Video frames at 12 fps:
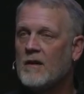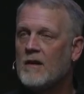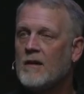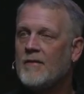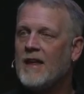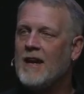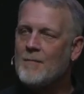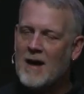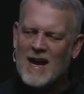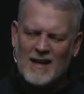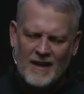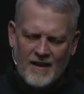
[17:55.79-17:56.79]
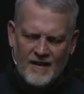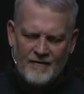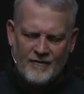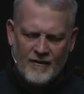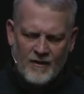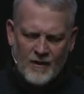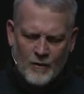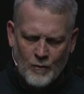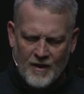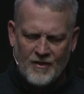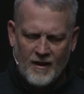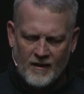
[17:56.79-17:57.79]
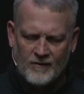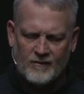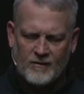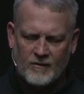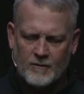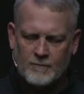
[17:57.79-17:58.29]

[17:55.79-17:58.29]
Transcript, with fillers: that he might live with us.